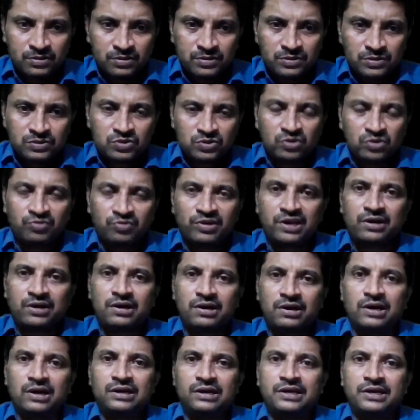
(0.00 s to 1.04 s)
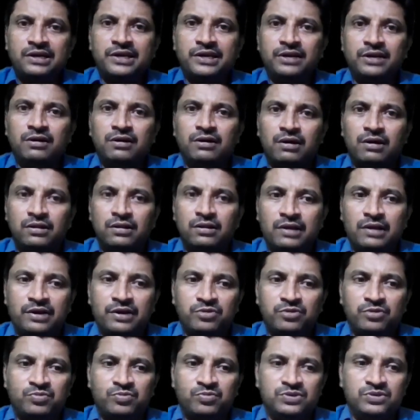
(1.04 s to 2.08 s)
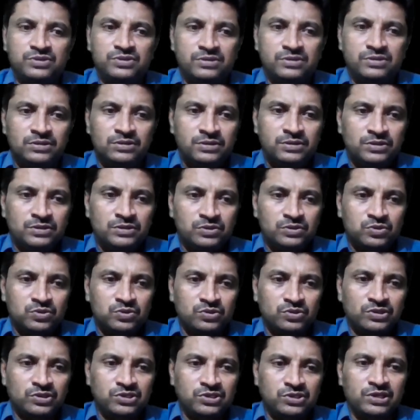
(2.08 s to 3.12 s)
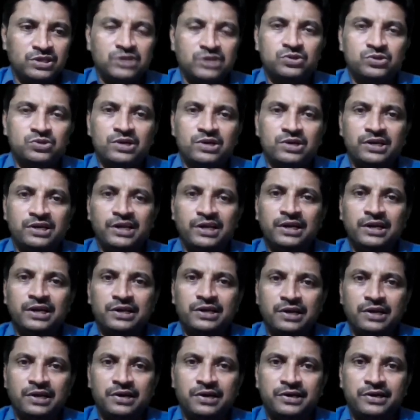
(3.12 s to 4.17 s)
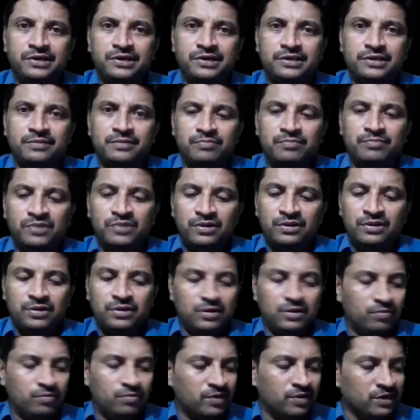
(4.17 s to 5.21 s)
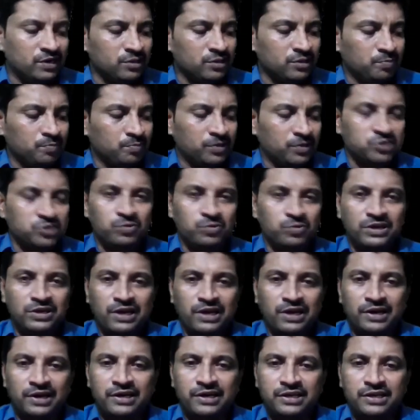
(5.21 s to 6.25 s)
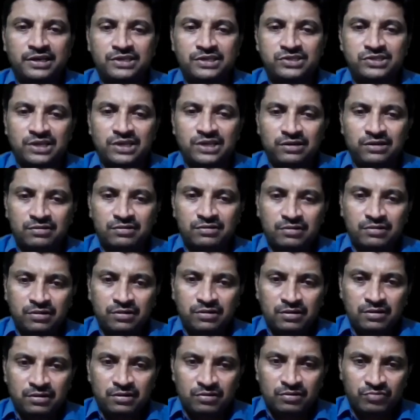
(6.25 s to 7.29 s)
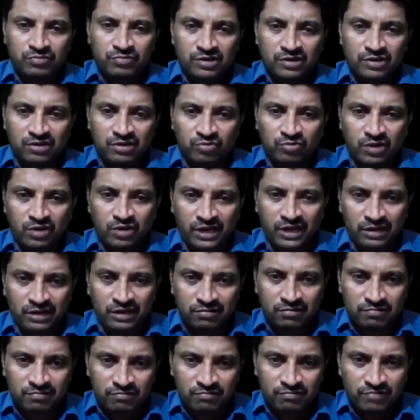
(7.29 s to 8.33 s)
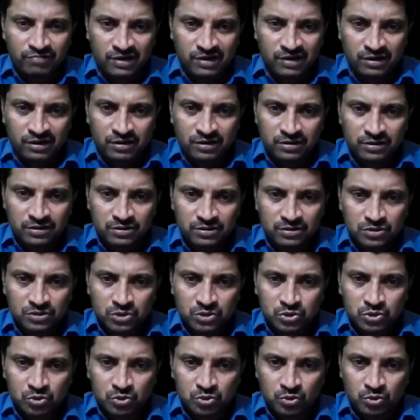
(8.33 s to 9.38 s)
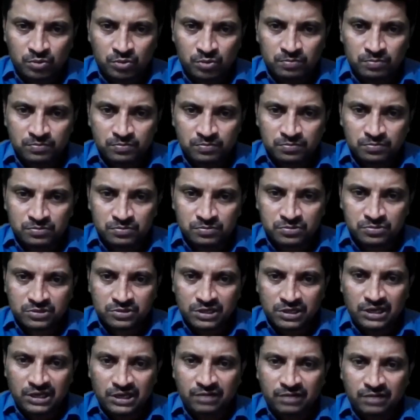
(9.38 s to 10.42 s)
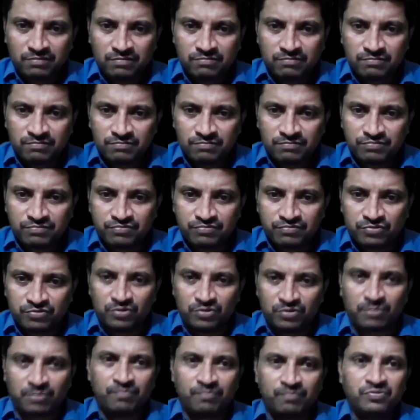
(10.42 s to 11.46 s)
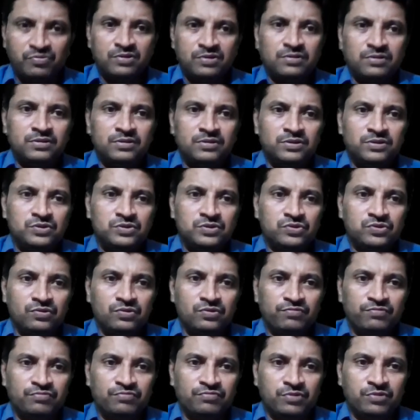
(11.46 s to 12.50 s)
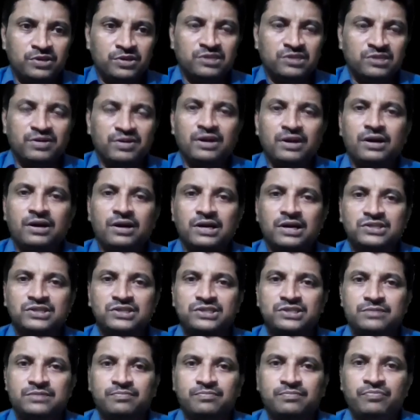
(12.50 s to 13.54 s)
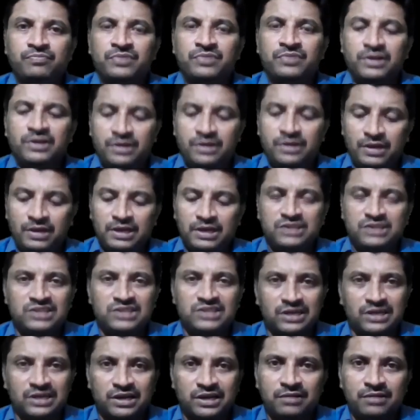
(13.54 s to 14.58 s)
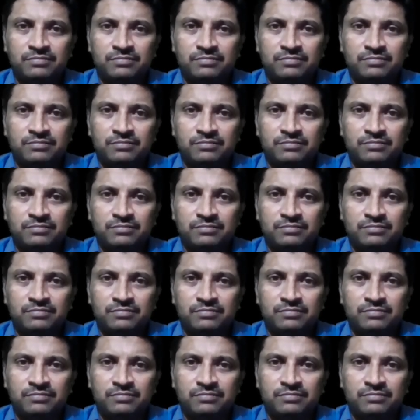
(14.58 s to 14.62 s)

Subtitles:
So we are not getting all the attributes. So this is also not a candidate key. What are the possible candidate keys, sir? We have only 1, 2, 3, 4. So 4 is our answer. Is that clear?